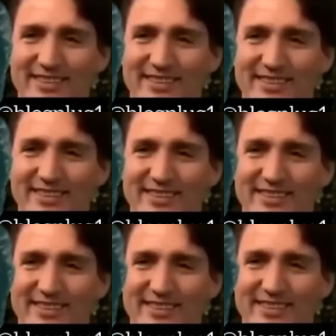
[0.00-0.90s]

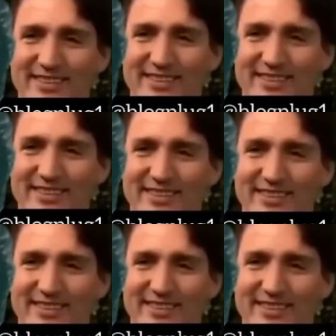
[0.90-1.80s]

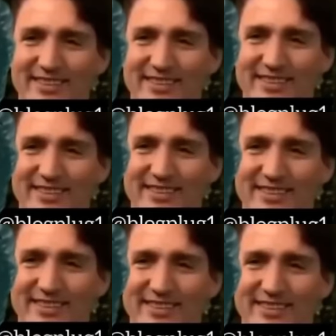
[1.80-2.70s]

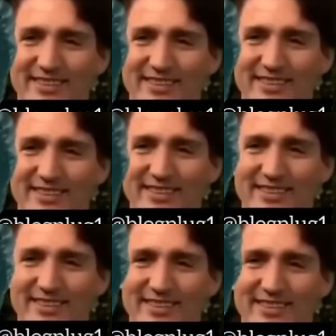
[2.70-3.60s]

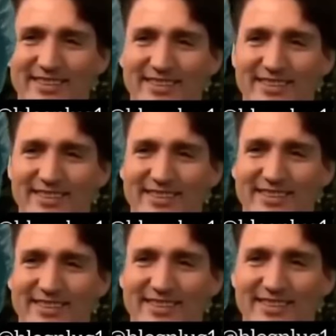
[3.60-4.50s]

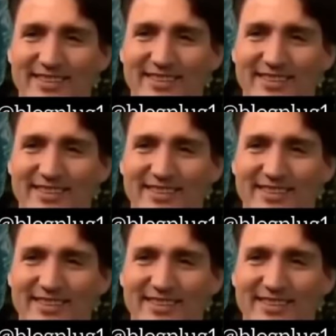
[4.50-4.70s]
[no speech]